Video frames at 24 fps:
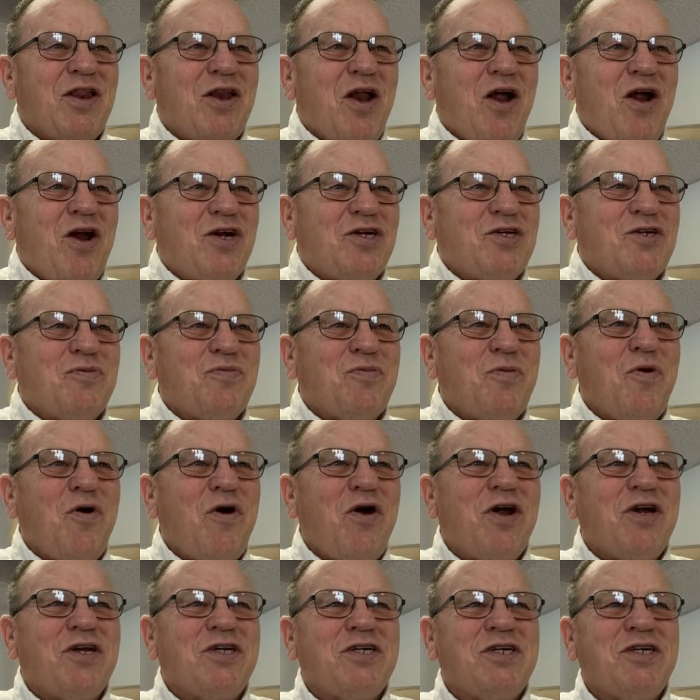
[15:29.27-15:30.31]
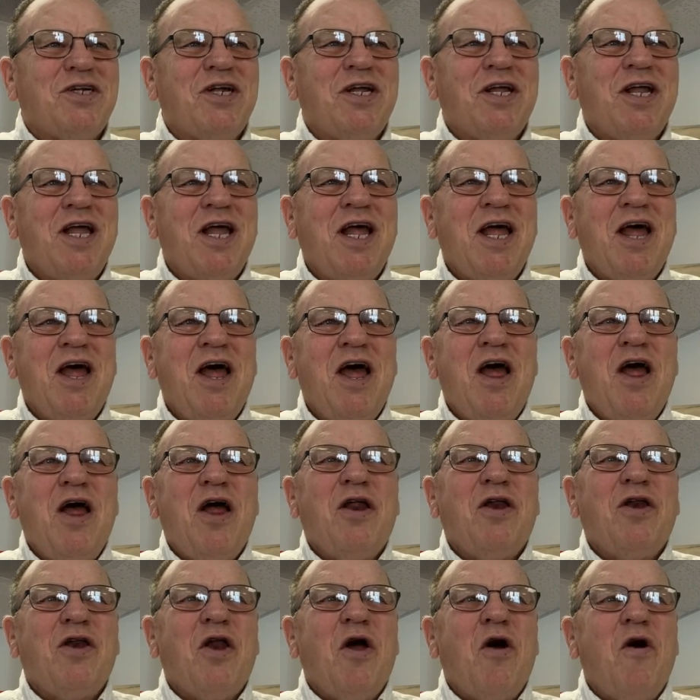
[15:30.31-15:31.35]
the larger part,
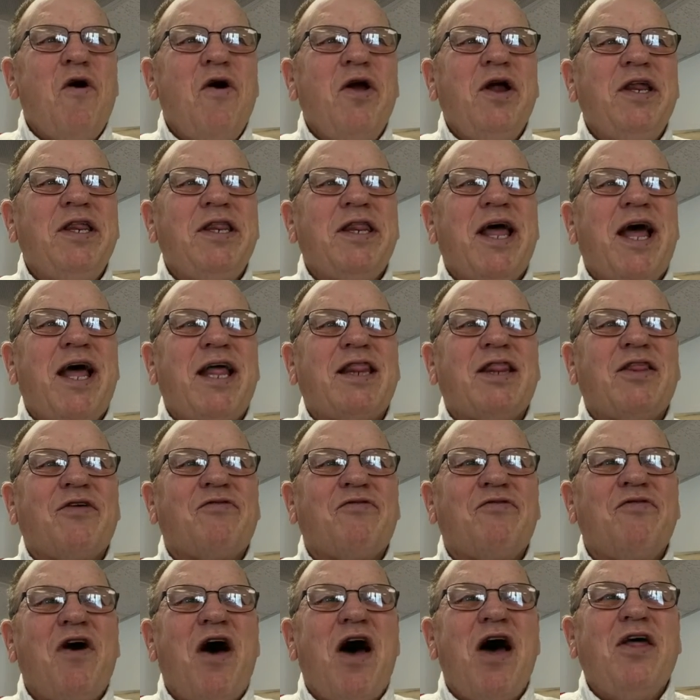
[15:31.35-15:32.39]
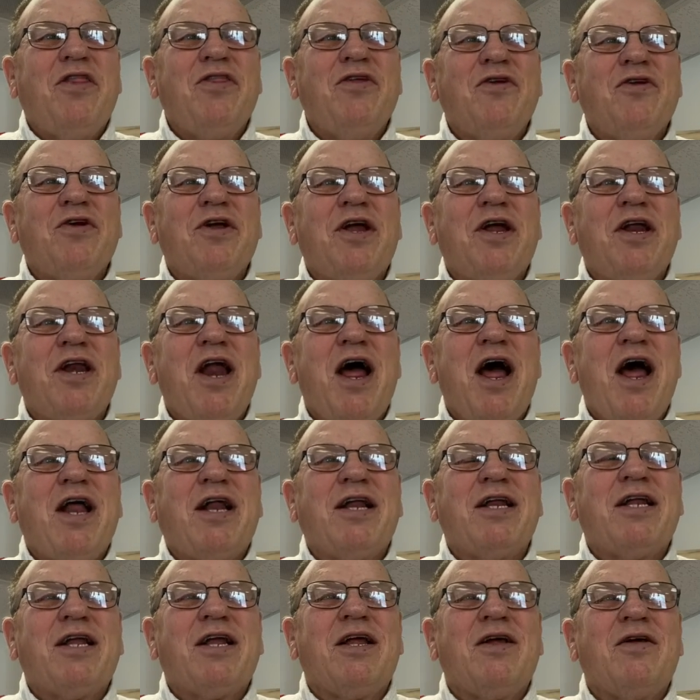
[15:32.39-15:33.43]
knowing that the father
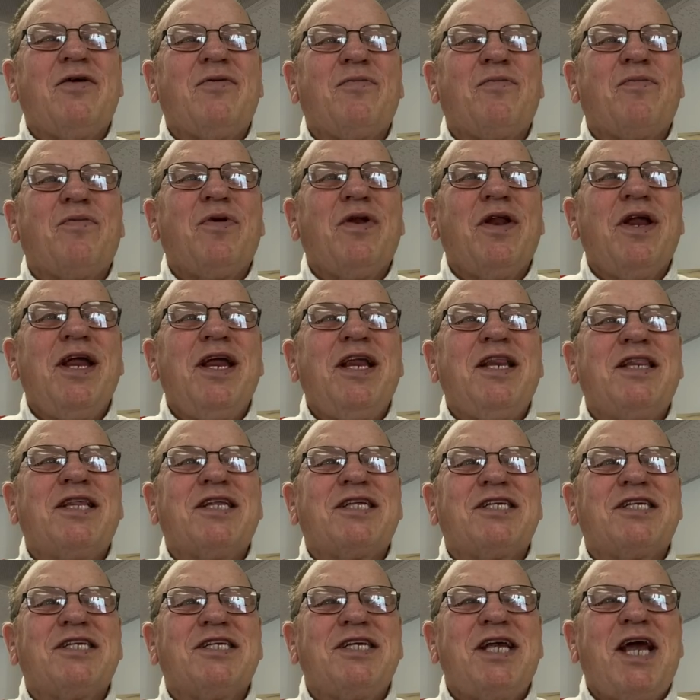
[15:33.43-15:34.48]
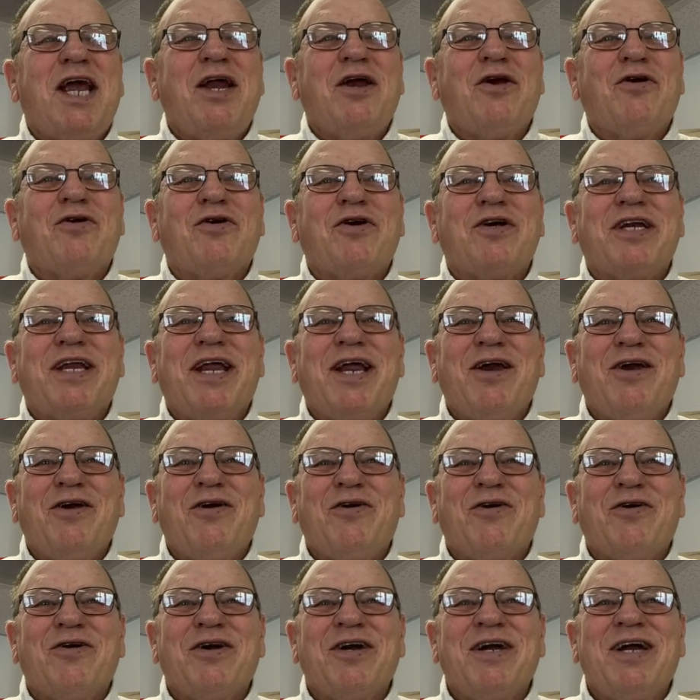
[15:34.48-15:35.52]
cannot complete the Seder
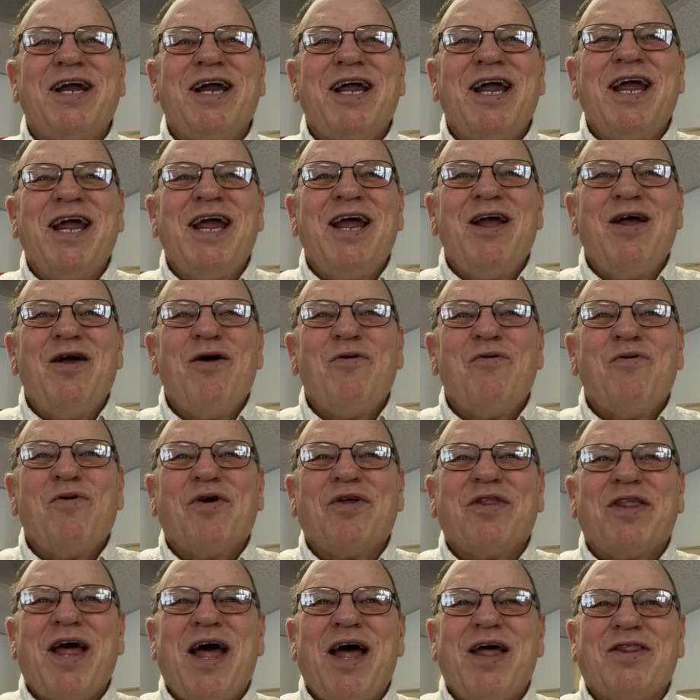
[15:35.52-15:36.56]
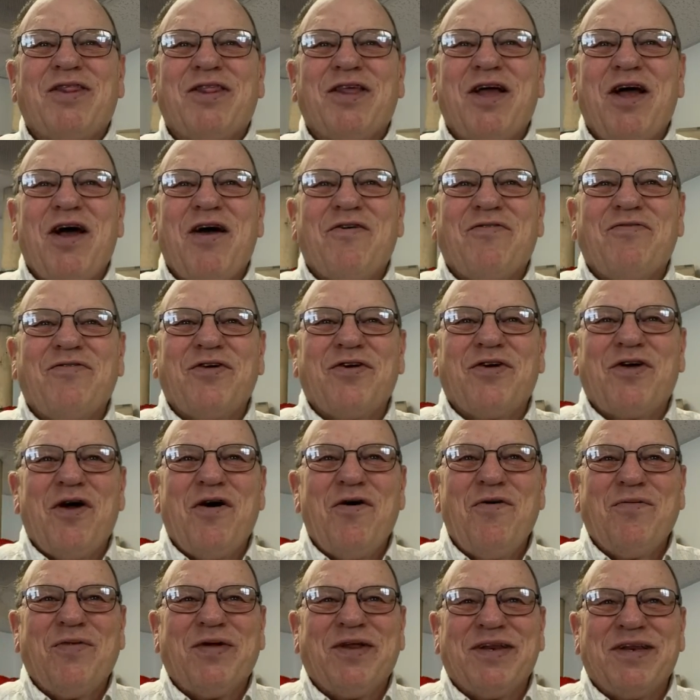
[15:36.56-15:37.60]
dinner without the
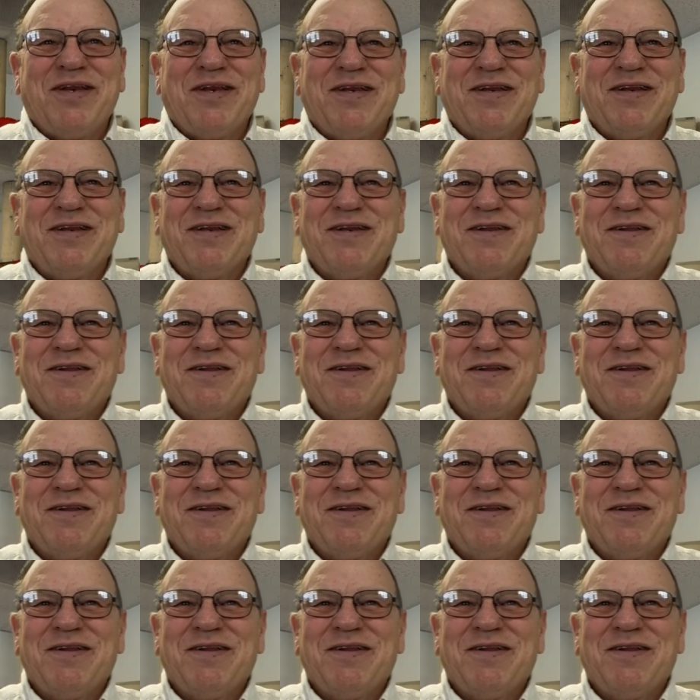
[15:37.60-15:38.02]
Afikomen.